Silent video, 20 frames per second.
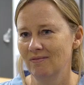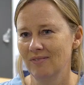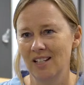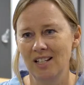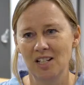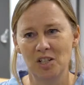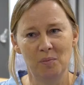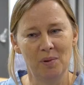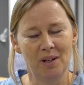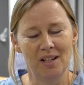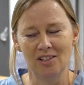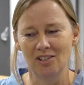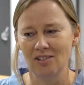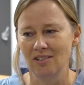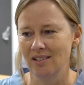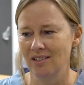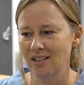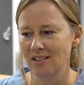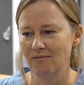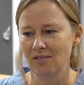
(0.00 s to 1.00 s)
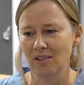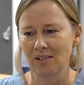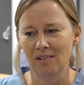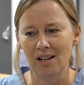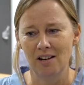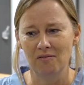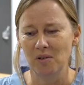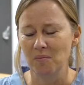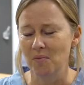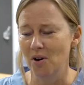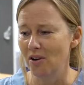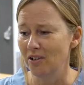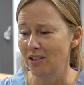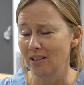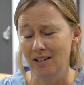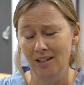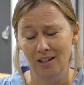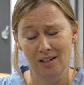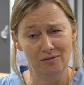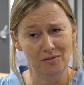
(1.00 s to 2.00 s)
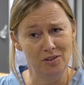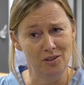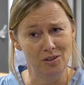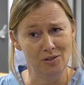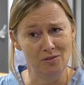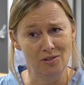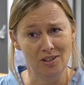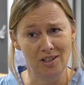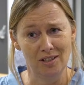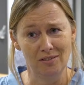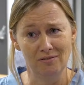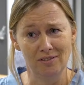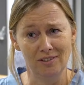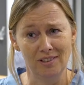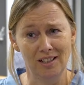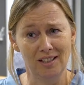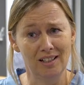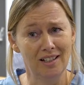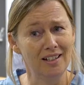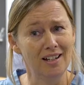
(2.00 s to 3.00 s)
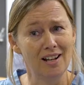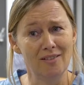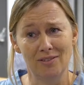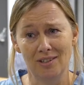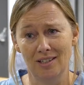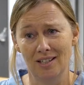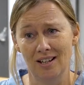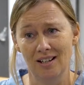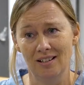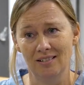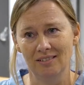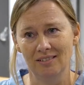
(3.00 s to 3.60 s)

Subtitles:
Each patient's different, every morning and afternoon's different, you can never tell.